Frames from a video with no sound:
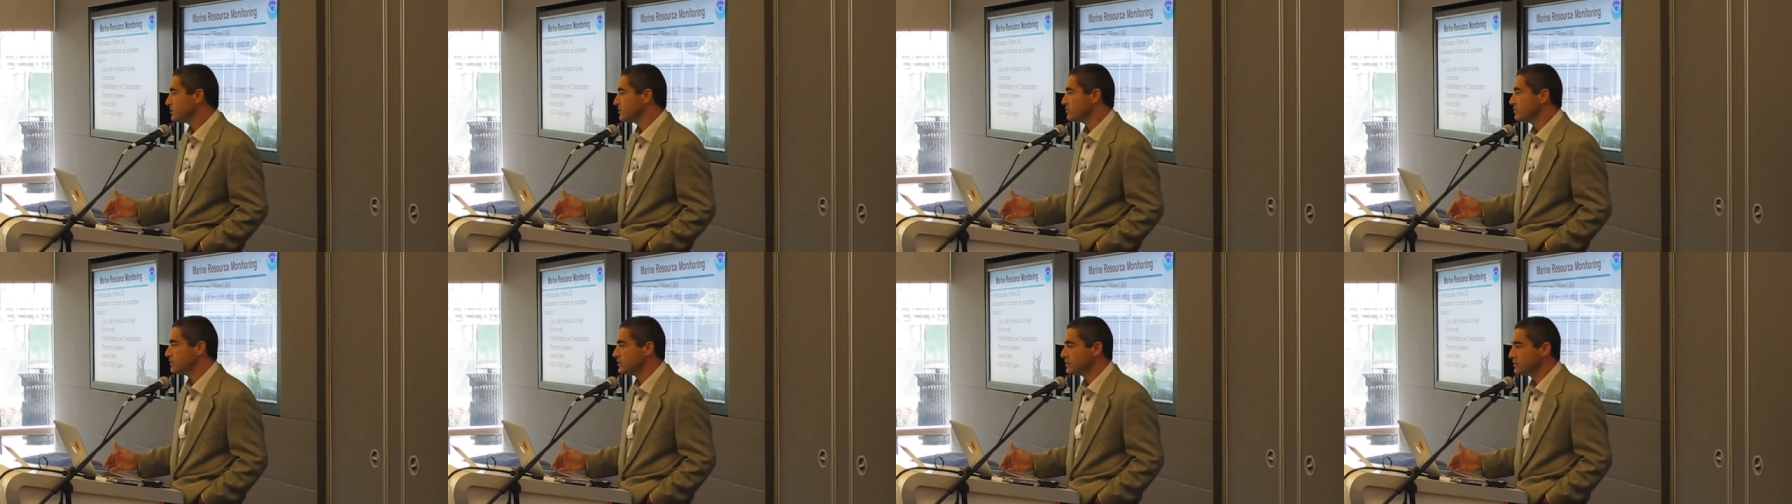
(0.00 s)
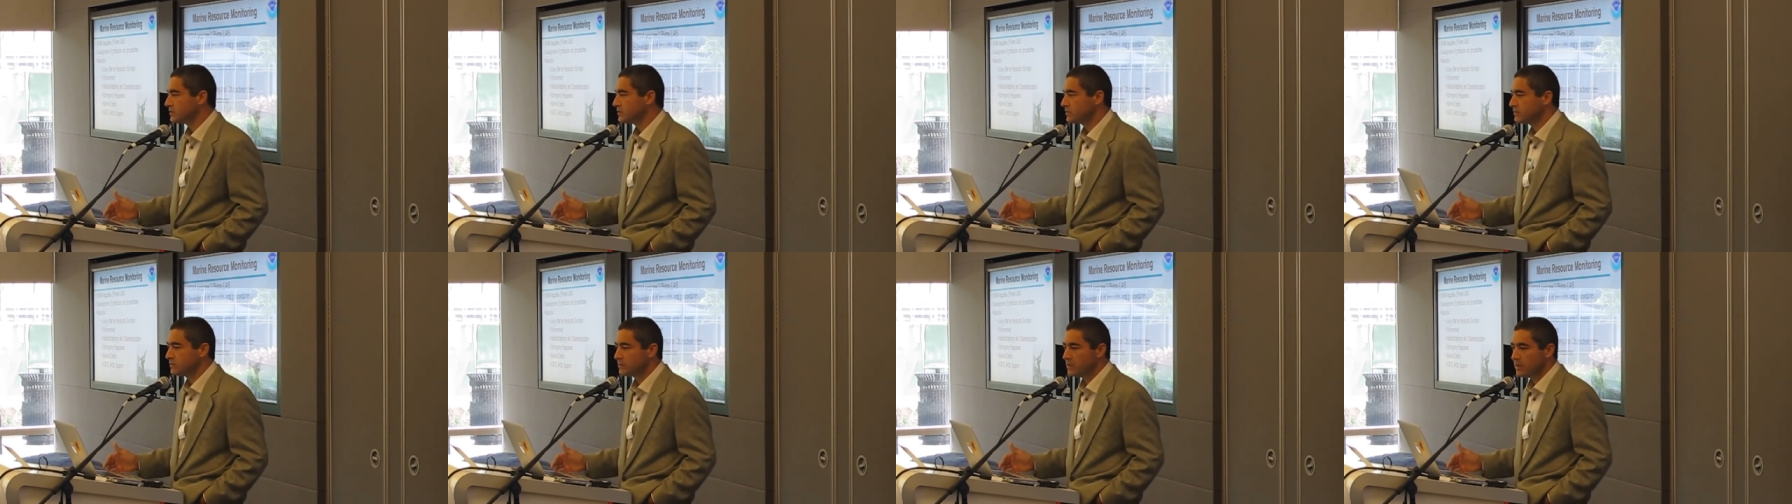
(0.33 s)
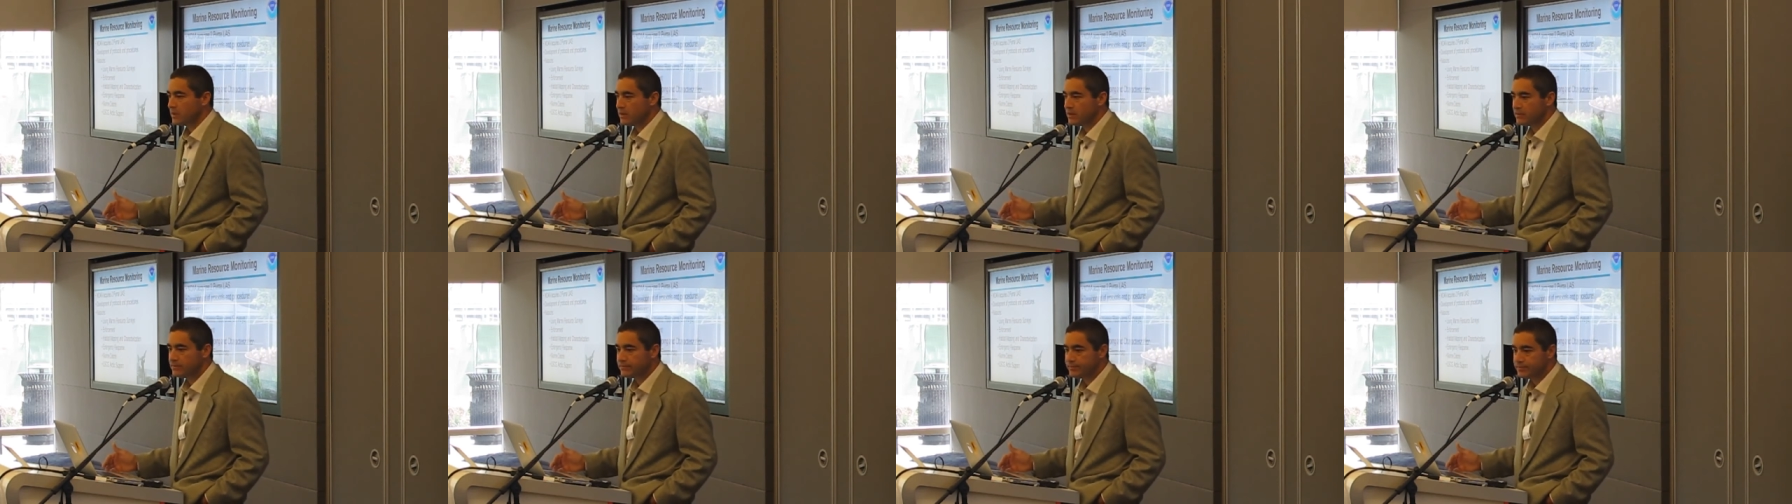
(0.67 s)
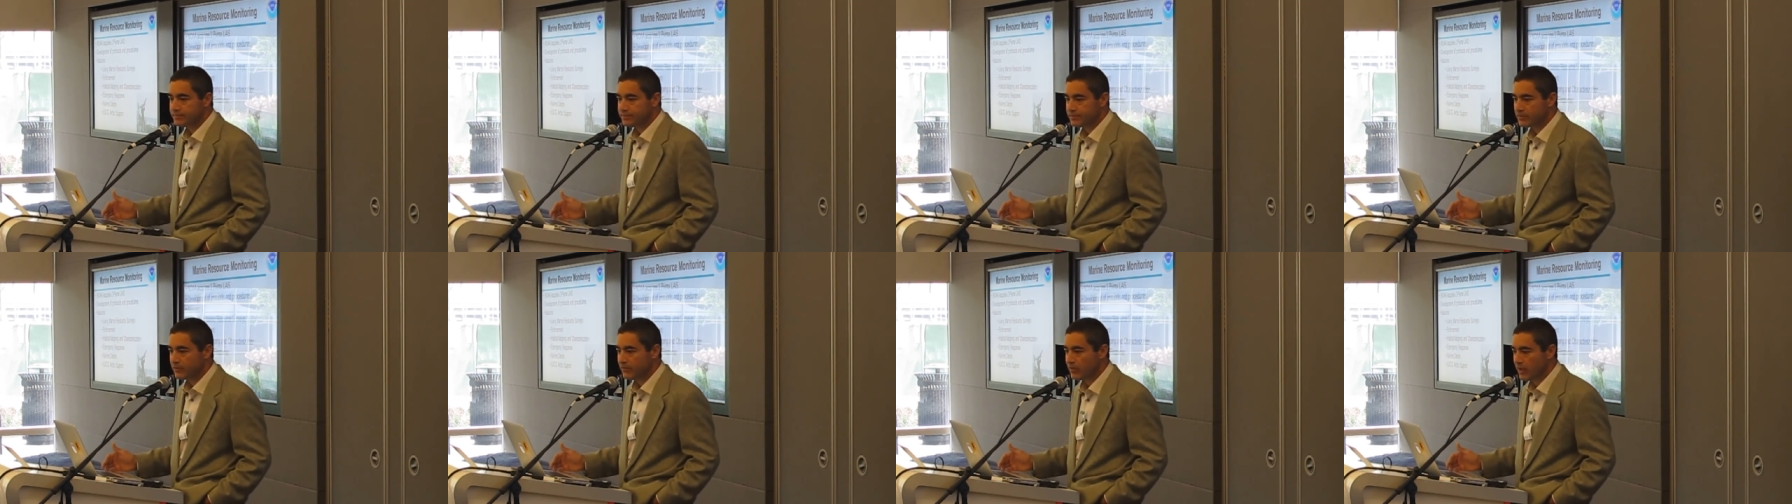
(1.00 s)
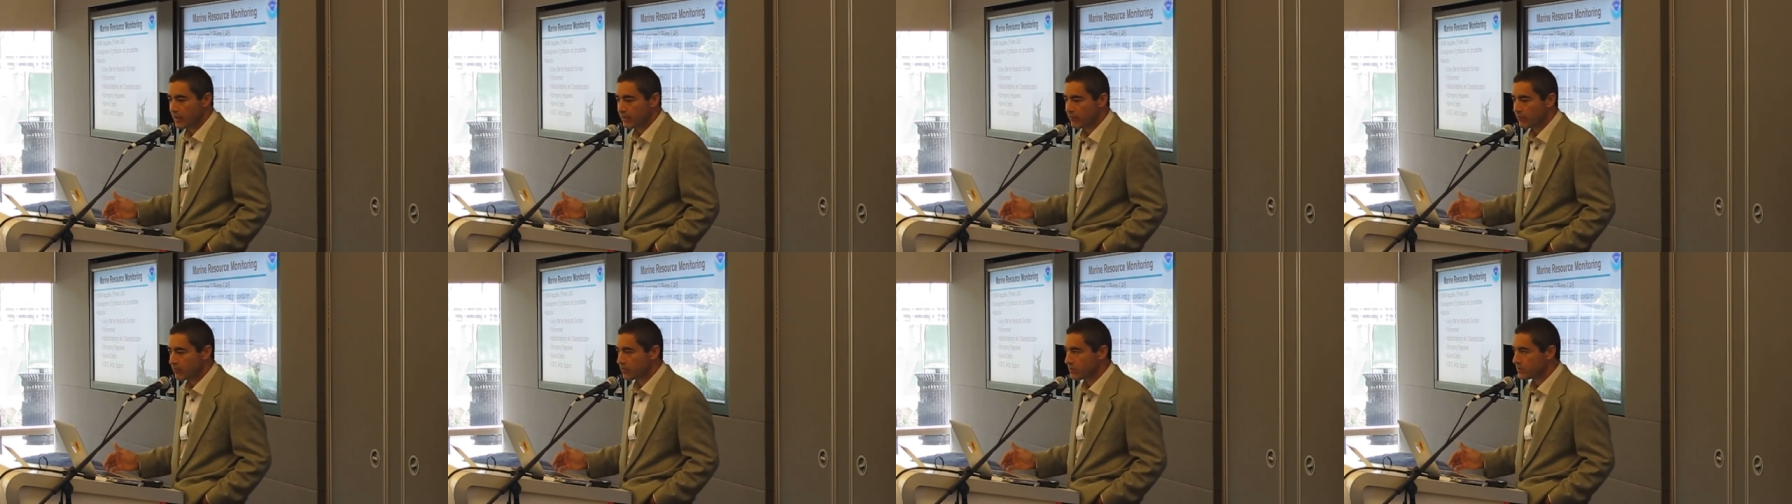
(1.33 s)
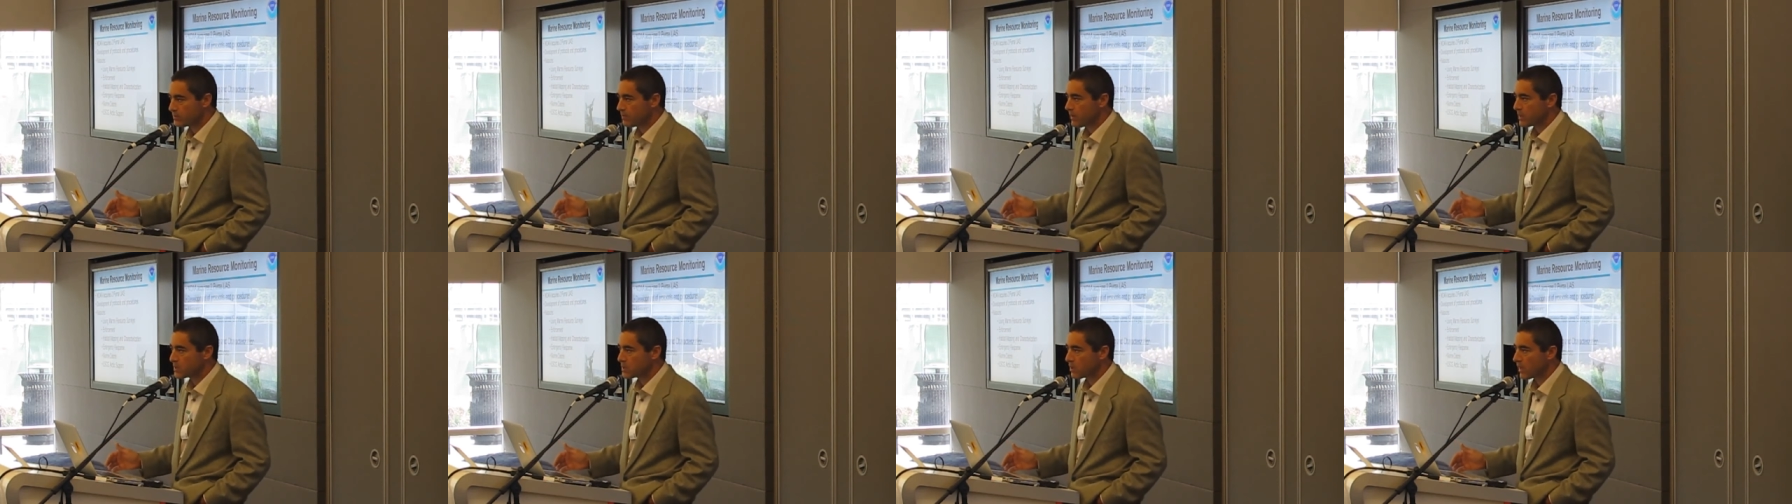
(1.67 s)
This was developed for the
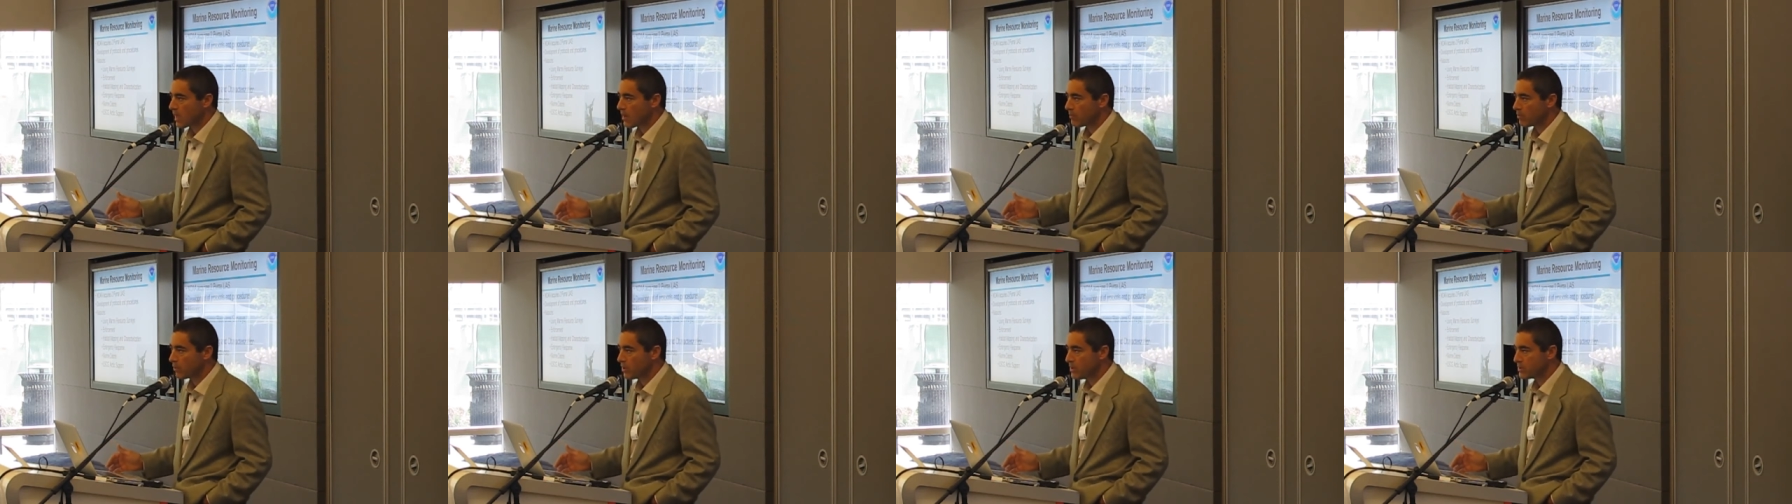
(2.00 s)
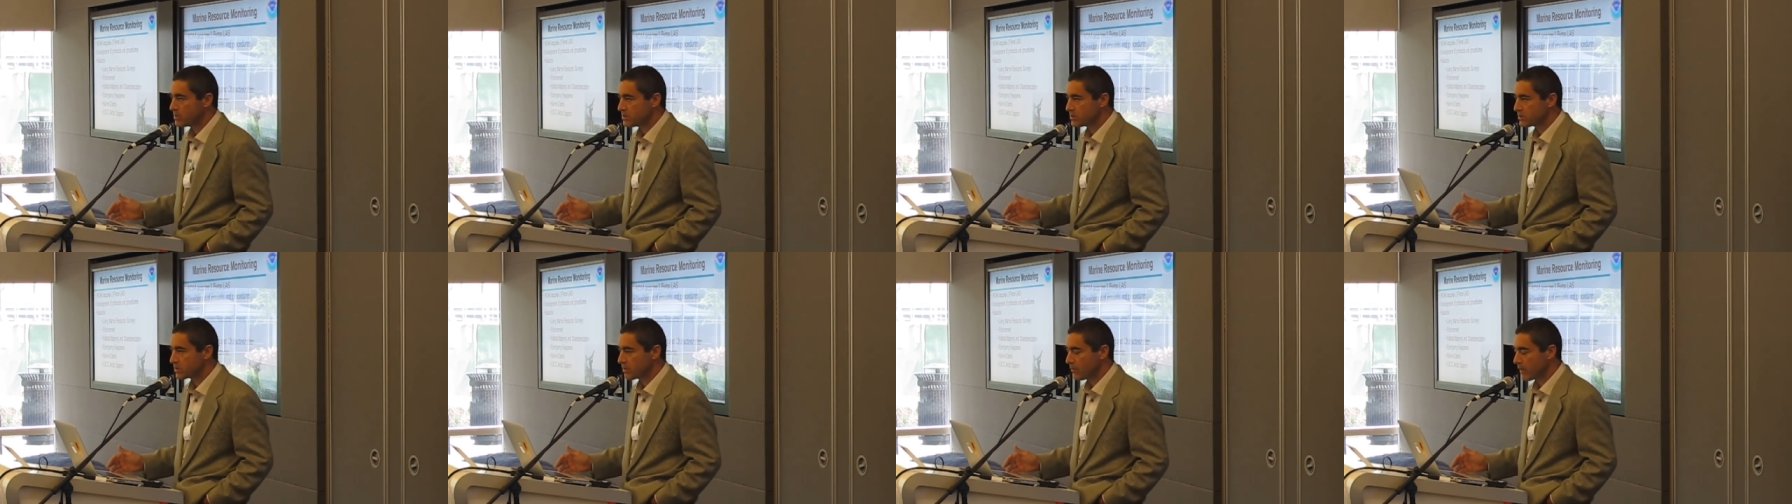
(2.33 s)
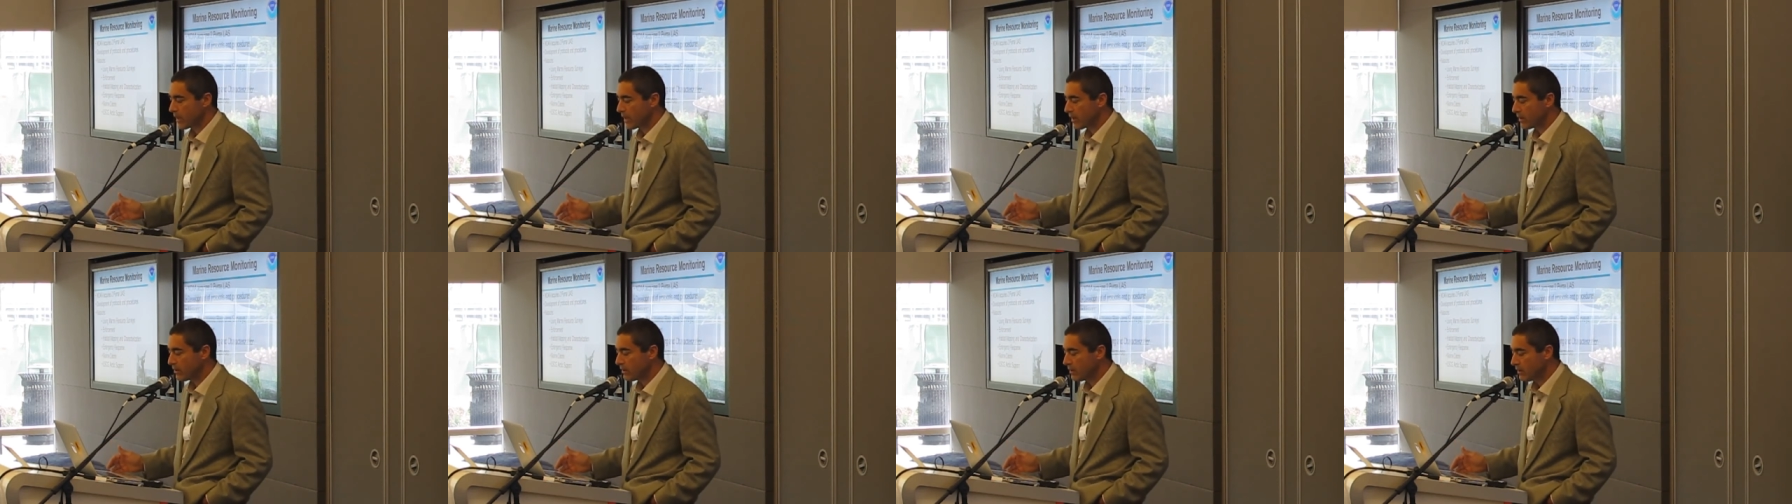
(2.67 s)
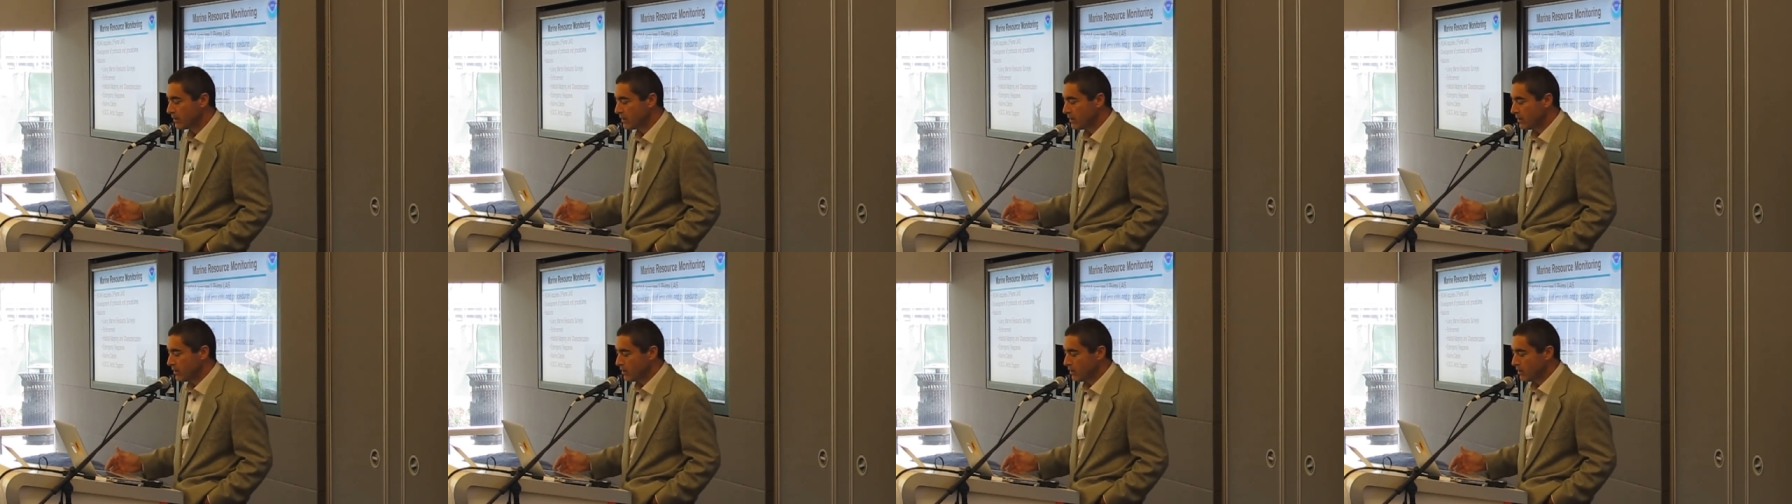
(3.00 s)
Special Operations Command.